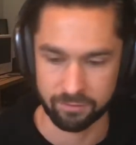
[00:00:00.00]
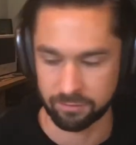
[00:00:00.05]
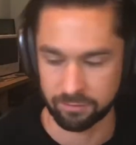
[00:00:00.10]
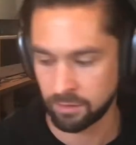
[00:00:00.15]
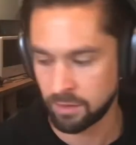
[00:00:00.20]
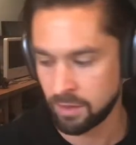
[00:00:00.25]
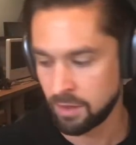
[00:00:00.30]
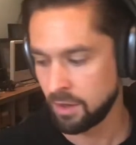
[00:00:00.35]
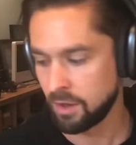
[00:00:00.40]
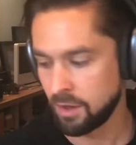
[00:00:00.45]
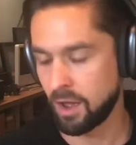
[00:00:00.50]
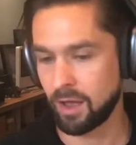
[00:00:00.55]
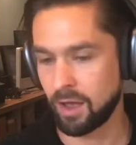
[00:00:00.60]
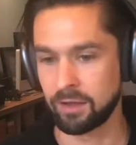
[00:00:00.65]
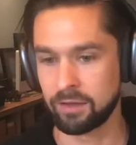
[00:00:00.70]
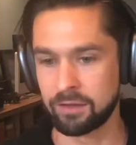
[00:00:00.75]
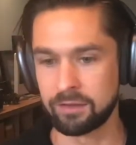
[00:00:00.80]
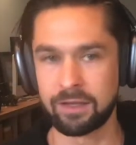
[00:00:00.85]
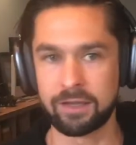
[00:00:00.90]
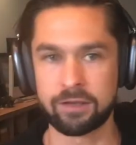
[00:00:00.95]
And
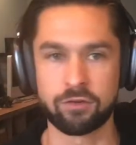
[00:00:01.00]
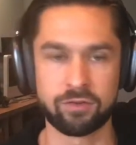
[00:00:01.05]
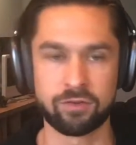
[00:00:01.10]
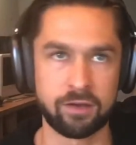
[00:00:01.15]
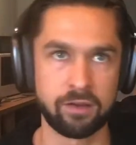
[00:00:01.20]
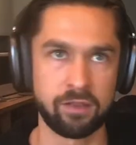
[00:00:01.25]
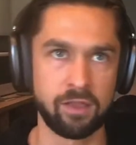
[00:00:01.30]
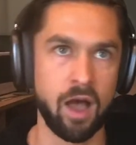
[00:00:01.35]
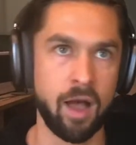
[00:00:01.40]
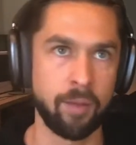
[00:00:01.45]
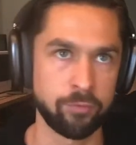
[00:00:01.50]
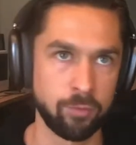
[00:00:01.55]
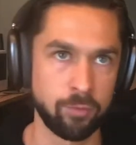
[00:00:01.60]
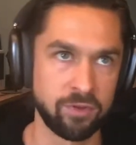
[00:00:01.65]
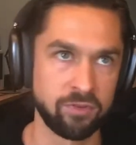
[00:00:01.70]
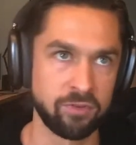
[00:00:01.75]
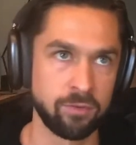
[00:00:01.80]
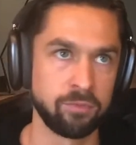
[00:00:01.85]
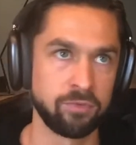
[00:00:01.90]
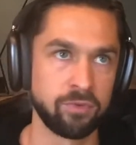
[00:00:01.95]
like you said, the
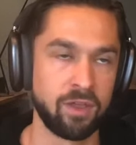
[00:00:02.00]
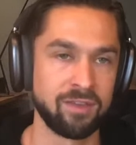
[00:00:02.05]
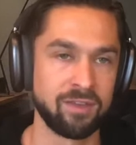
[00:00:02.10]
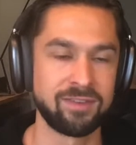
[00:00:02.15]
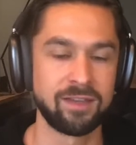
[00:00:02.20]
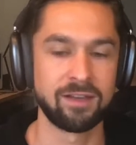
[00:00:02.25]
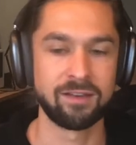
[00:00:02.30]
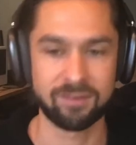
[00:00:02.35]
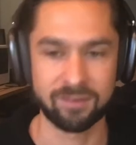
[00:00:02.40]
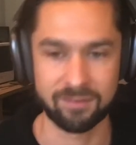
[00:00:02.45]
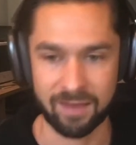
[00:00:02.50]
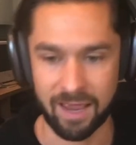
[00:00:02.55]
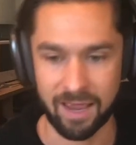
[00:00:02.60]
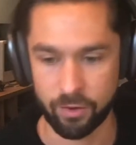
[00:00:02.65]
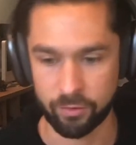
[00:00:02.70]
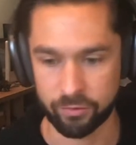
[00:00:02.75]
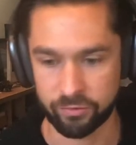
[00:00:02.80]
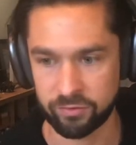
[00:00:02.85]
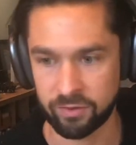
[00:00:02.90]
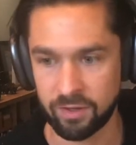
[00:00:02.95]
Optimism's Citizen
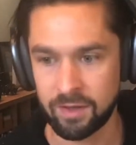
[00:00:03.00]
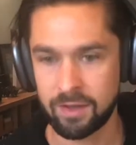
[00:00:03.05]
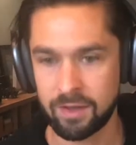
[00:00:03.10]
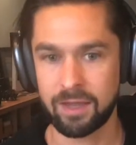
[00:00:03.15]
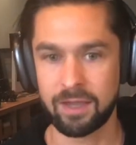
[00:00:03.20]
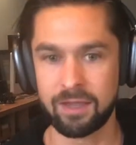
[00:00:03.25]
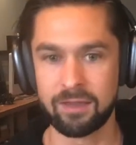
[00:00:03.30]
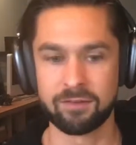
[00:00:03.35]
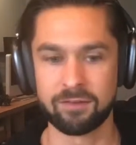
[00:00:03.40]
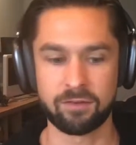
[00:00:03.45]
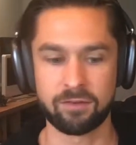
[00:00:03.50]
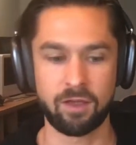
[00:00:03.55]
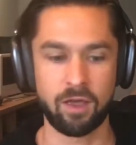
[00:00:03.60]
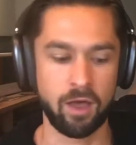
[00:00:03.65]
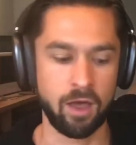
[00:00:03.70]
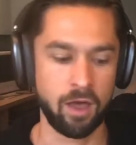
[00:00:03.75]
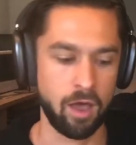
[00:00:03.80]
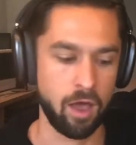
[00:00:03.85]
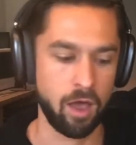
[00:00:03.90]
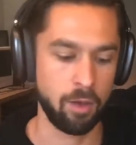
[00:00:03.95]
House is
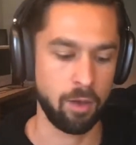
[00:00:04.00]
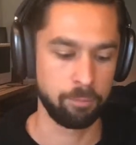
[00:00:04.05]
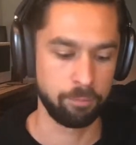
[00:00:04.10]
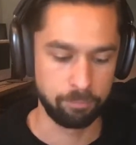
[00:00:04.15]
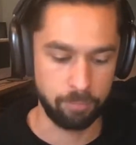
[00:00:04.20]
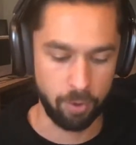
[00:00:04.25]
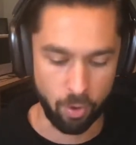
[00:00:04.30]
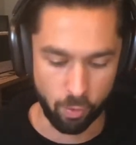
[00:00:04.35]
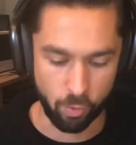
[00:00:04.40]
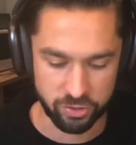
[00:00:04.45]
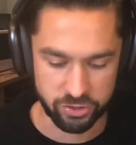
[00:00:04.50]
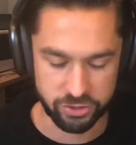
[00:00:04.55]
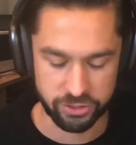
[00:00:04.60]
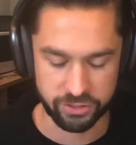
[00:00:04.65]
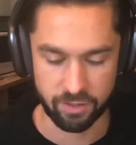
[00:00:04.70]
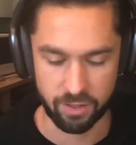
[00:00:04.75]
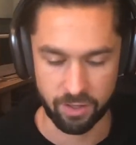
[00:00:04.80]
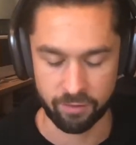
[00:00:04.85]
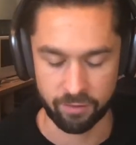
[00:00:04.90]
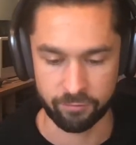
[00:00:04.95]
a
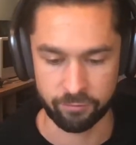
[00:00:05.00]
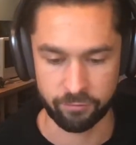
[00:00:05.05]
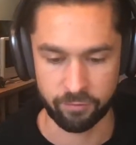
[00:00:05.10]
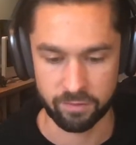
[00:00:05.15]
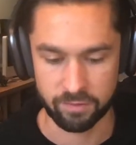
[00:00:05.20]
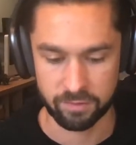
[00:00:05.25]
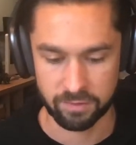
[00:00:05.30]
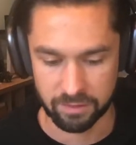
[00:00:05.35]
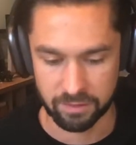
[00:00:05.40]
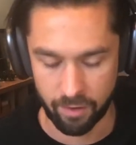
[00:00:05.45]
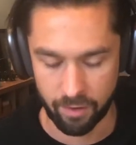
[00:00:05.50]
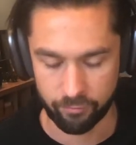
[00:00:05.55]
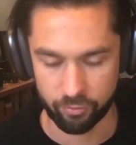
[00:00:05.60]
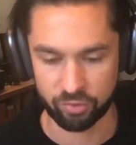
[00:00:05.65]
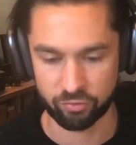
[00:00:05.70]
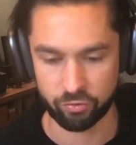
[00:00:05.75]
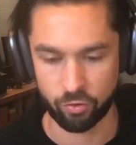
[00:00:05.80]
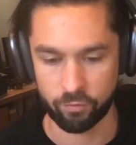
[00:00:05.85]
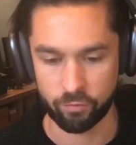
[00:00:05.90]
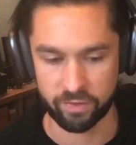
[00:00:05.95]
portion of the
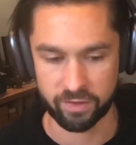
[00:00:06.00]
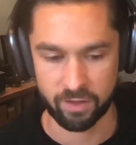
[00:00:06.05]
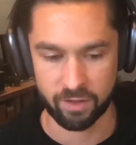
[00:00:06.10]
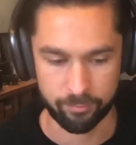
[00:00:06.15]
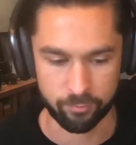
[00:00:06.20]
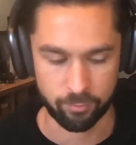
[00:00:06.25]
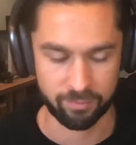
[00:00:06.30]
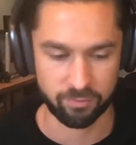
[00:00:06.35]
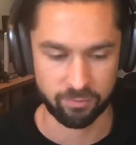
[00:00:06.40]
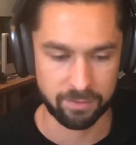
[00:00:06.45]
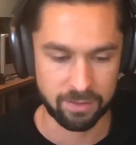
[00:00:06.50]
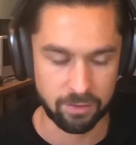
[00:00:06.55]
governance over the Optimism